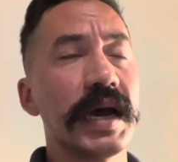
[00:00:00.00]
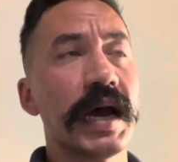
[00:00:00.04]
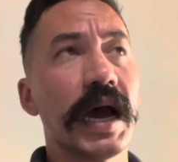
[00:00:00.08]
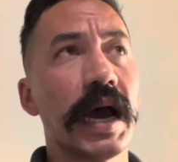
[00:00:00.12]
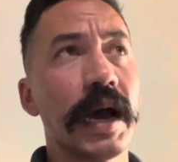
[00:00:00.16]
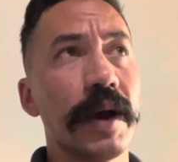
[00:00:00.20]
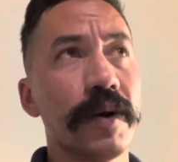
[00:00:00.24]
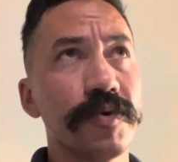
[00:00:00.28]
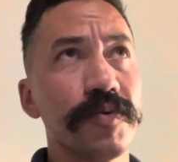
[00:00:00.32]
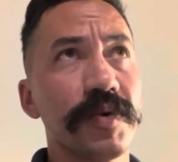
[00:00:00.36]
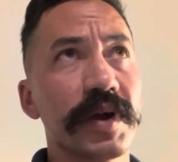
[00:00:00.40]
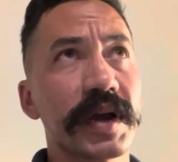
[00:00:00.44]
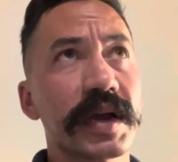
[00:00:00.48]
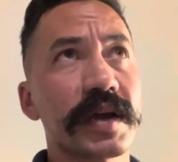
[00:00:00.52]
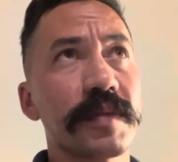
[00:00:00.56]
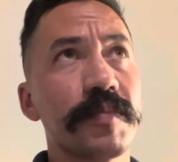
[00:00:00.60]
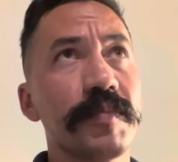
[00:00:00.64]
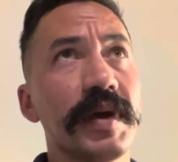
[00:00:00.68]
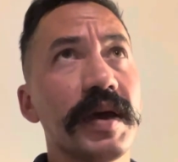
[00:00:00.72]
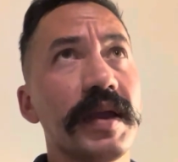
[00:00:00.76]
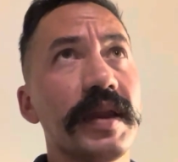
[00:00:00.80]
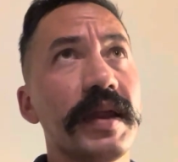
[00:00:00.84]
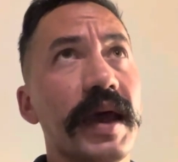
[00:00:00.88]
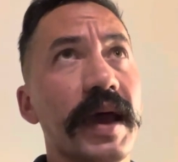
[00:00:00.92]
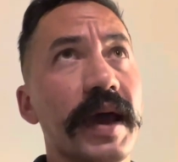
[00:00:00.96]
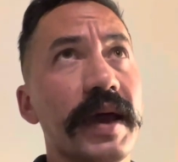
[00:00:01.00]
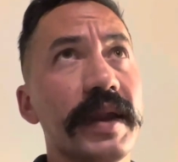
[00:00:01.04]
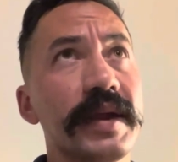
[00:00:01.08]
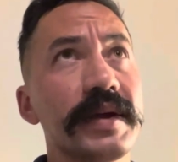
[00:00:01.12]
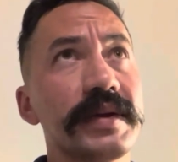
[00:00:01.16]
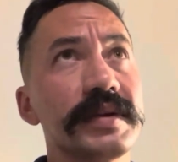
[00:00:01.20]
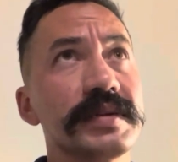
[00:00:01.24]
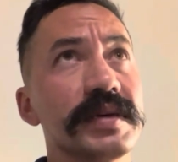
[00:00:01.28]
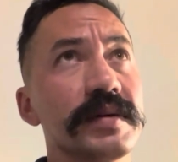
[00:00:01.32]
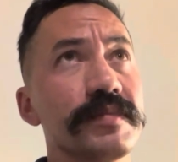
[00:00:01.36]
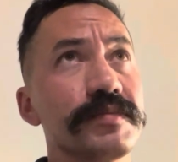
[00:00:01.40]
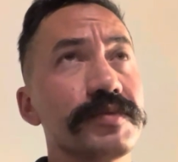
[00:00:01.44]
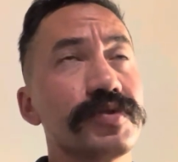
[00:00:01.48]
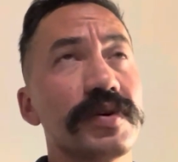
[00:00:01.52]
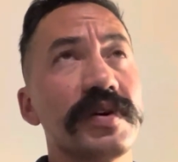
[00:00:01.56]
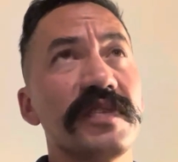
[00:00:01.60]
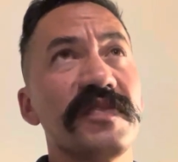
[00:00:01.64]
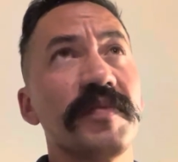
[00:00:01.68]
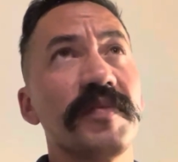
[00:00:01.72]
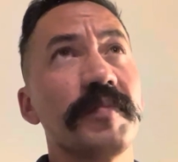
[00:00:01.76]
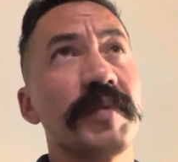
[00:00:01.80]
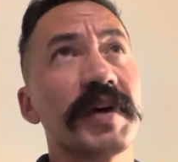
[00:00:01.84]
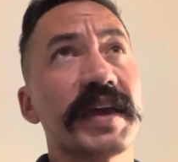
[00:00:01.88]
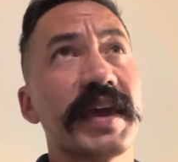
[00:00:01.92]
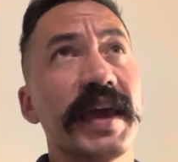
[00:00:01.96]
I would recommend adding some sort of
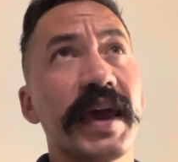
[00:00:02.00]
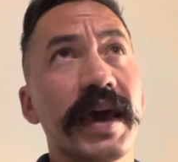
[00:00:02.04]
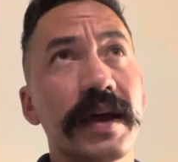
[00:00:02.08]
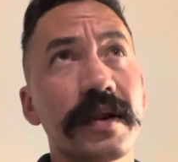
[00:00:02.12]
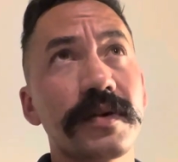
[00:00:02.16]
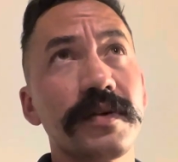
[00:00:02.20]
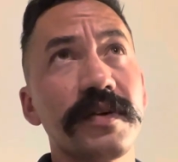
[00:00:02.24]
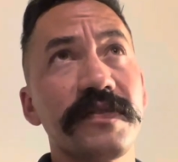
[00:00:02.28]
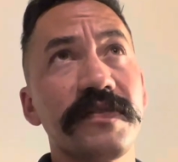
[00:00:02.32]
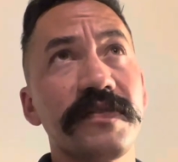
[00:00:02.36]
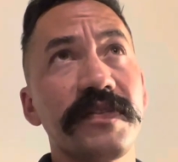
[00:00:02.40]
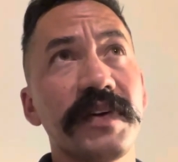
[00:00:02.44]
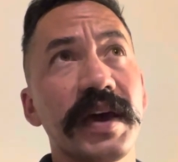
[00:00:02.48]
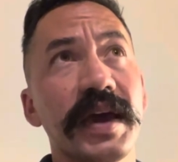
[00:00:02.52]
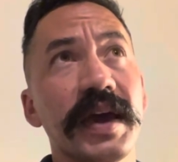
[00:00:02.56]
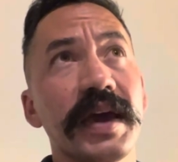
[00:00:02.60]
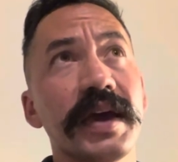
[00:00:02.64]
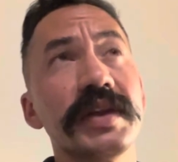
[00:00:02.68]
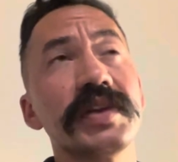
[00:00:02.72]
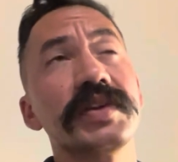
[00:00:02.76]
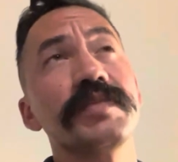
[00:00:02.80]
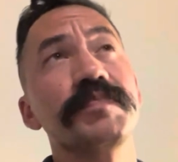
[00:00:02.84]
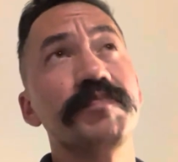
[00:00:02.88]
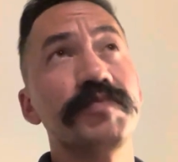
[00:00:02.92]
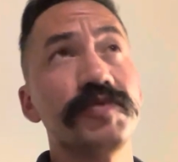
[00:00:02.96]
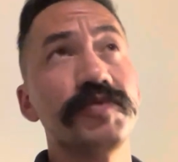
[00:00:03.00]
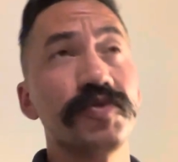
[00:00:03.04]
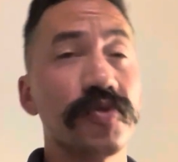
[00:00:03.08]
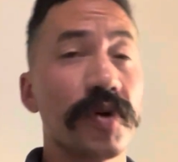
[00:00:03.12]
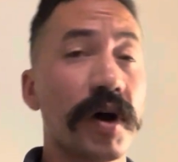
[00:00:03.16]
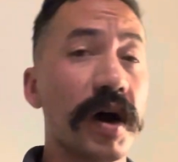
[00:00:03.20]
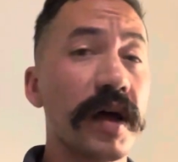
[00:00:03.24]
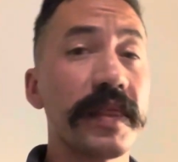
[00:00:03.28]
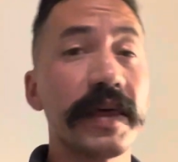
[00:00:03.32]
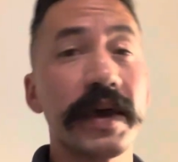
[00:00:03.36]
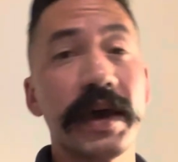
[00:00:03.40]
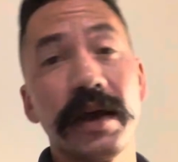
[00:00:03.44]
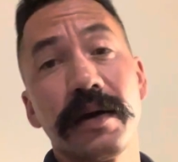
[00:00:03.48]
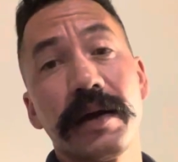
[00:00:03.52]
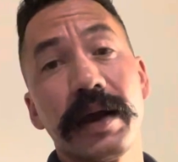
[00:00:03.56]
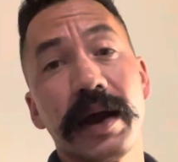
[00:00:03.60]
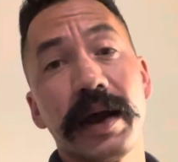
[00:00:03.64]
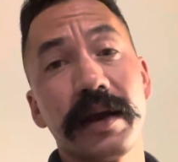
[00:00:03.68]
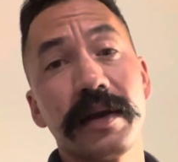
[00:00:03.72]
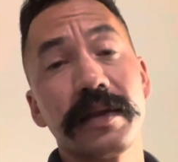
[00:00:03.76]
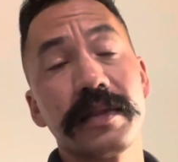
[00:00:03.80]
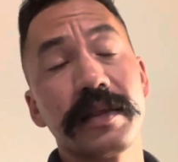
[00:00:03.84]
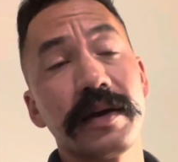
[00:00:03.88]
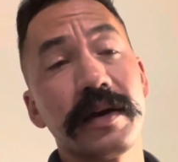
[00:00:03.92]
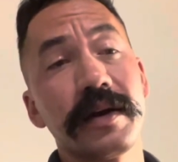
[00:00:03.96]
a mechanical fan to draw the air
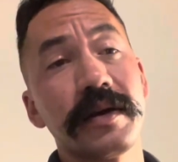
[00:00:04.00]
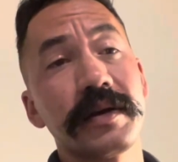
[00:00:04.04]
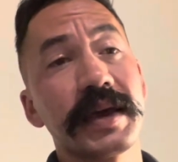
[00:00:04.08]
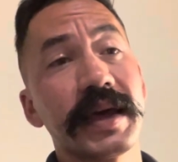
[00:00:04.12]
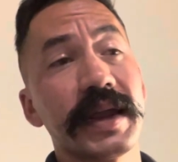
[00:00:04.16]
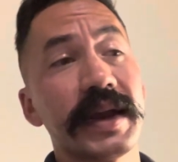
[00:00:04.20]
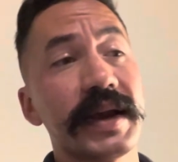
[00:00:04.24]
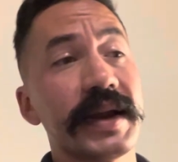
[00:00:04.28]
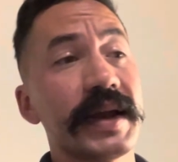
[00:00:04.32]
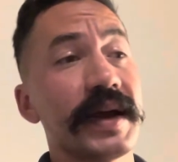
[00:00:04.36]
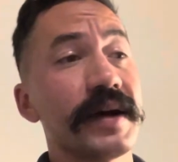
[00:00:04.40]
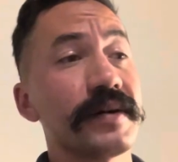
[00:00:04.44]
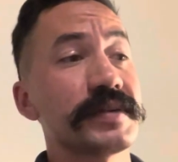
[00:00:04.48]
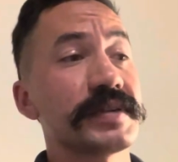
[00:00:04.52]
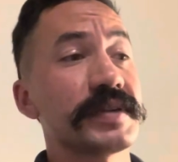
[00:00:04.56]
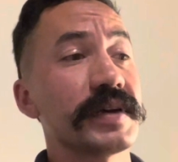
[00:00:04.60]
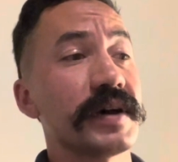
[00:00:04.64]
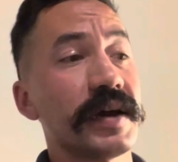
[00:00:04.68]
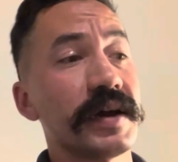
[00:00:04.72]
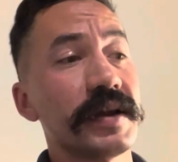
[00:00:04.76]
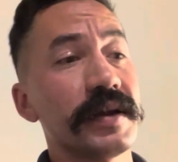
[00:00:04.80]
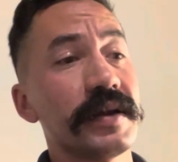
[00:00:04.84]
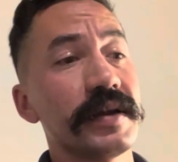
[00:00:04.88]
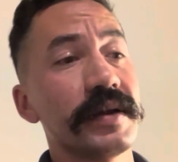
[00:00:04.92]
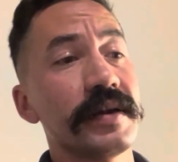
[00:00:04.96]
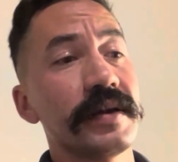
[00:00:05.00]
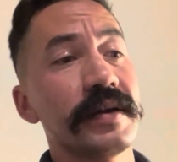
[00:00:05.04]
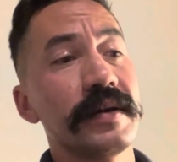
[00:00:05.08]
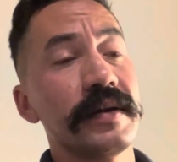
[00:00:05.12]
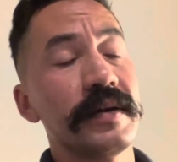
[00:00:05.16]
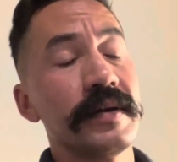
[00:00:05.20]
out of there and get it outside.